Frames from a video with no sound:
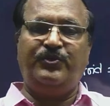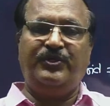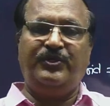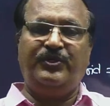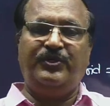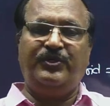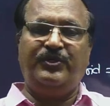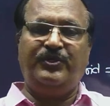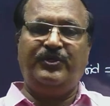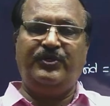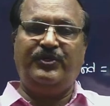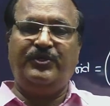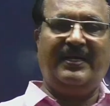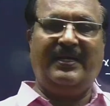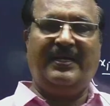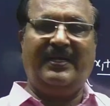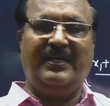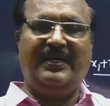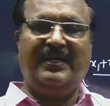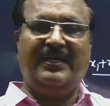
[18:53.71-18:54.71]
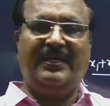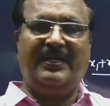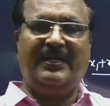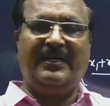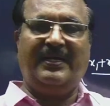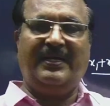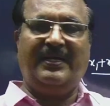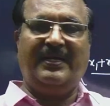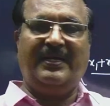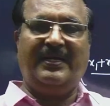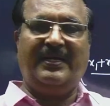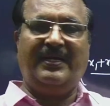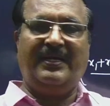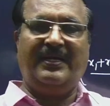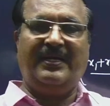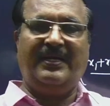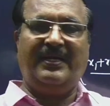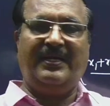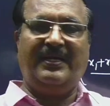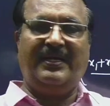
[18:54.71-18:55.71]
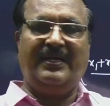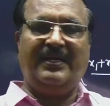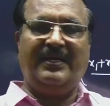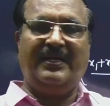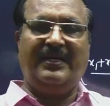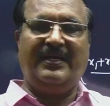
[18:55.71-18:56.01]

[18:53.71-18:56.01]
to 1. So if you say,